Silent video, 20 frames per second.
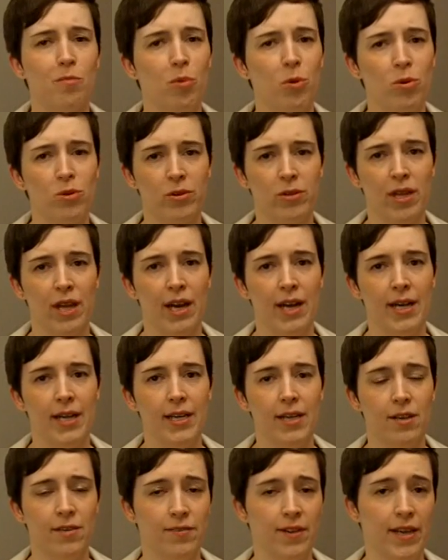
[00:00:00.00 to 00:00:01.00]
borderline
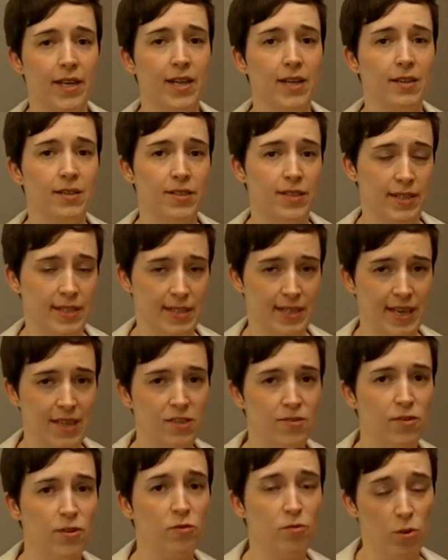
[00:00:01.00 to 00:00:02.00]
of a
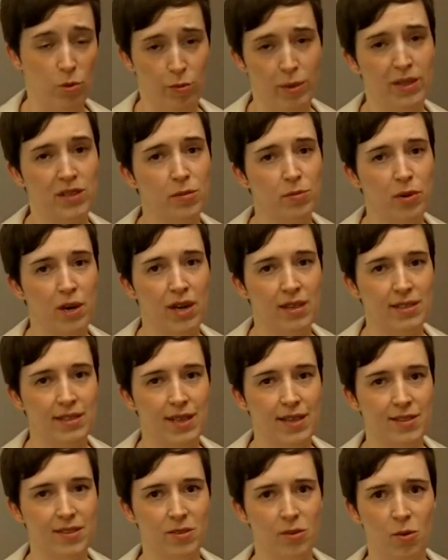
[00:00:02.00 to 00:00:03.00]
successful, robust
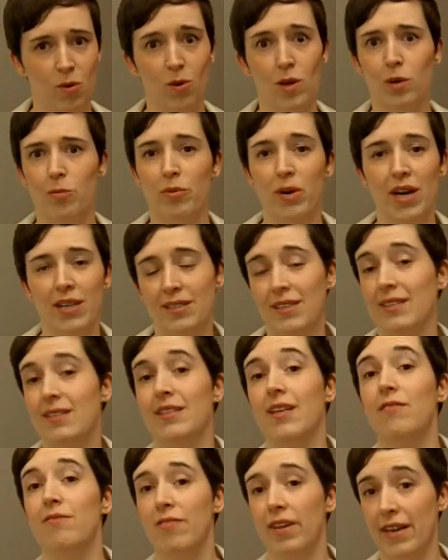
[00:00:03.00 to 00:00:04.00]
process or a process
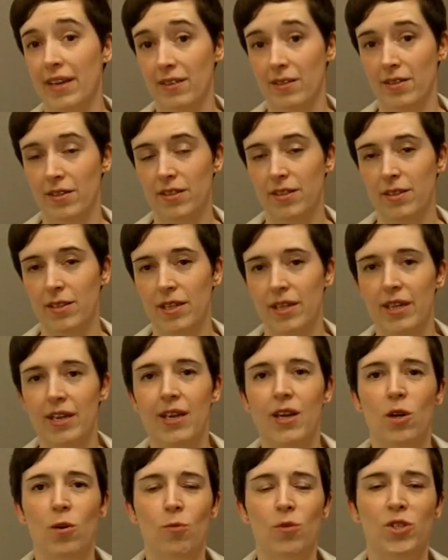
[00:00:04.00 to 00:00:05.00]
that fails.
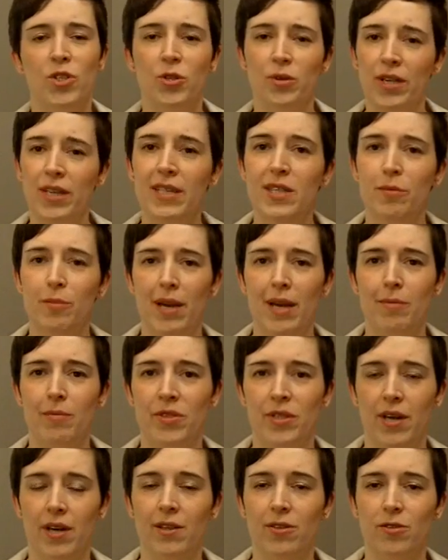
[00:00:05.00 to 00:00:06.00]
What you need to be
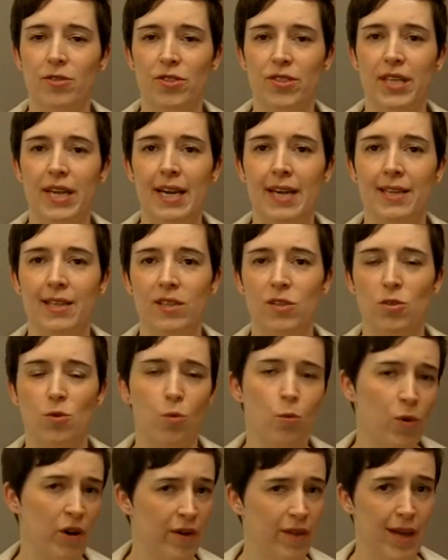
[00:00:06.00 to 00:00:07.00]
able to understand is
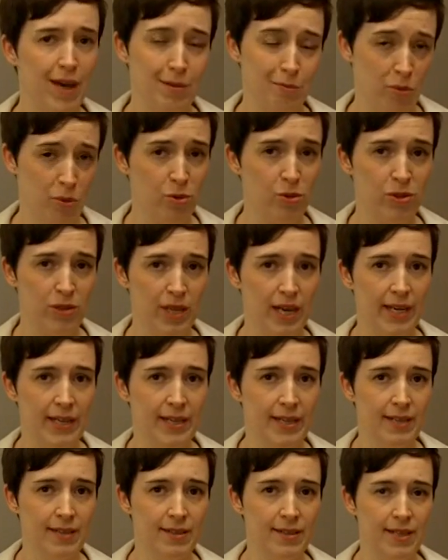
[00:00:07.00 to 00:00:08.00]
where that borderline
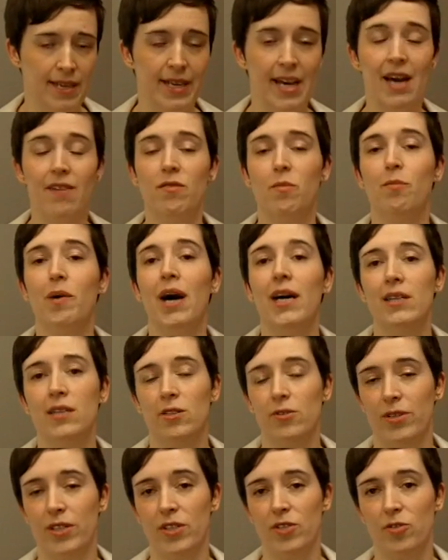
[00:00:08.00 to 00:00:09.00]
is and have a
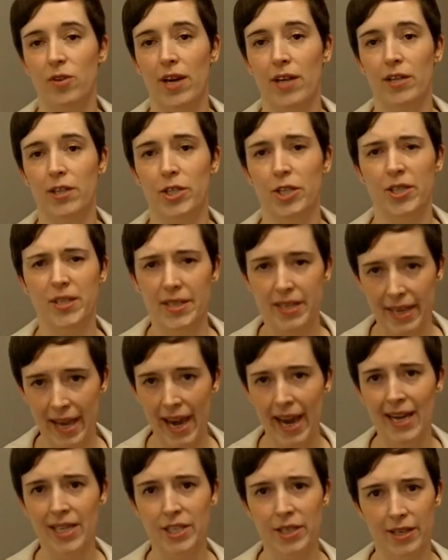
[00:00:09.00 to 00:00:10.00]
monitoring strategy to
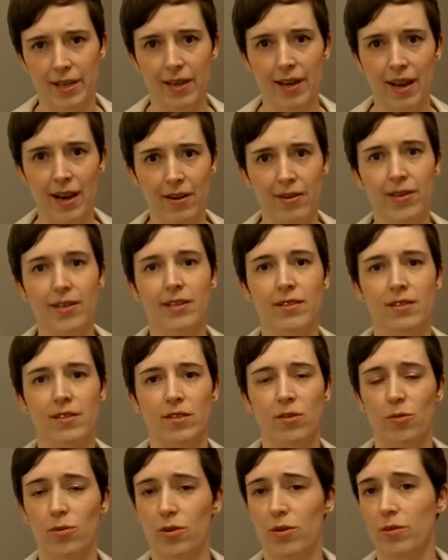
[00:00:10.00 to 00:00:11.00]
catch areas
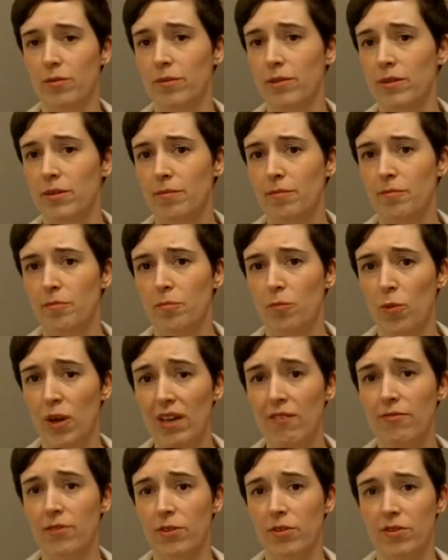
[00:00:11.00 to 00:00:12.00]
or
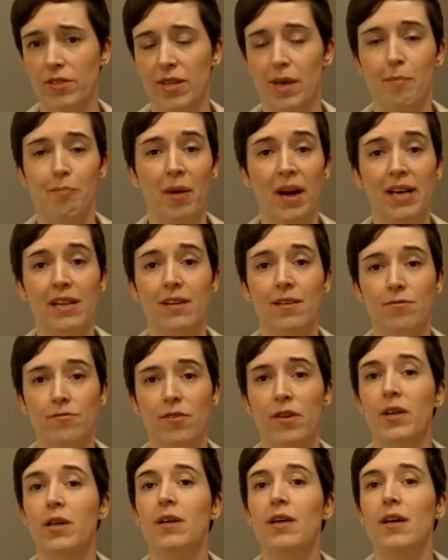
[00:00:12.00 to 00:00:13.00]
wafers that might have
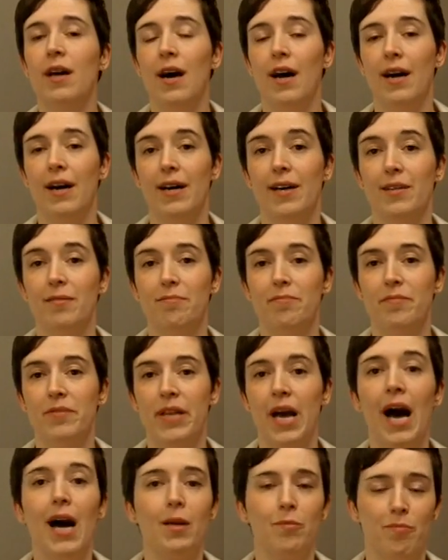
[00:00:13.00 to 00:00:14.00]

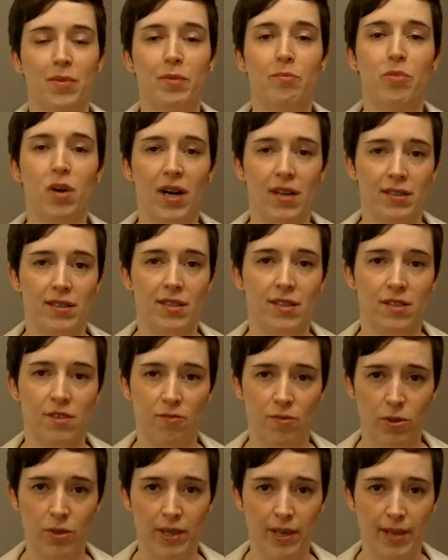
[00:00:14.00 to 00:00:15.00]
not been processed
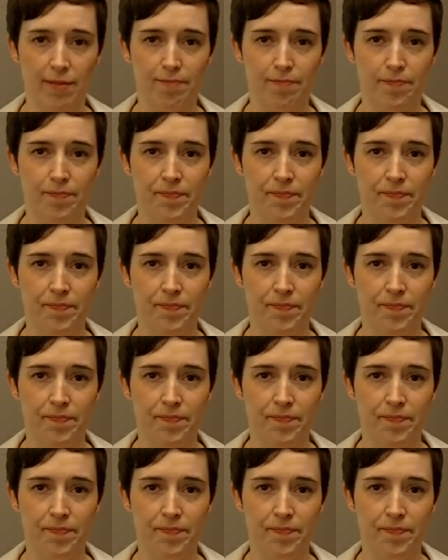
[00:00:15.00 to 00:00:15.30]
fully.